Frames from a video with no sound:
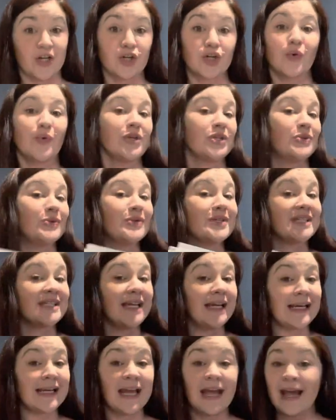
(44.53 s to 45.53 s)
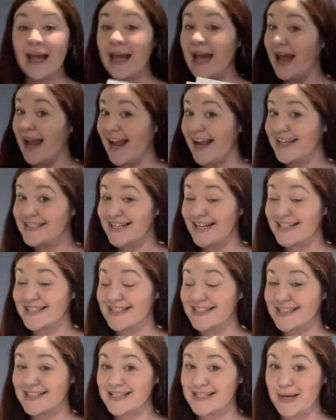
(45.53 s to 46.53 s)
You're going to sing and dance
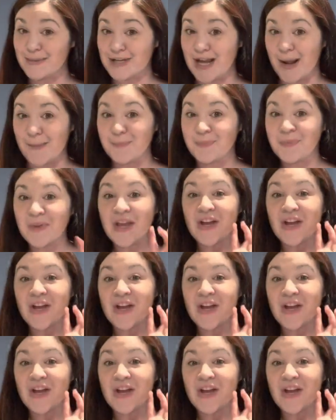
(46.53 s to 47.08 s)
at the same time.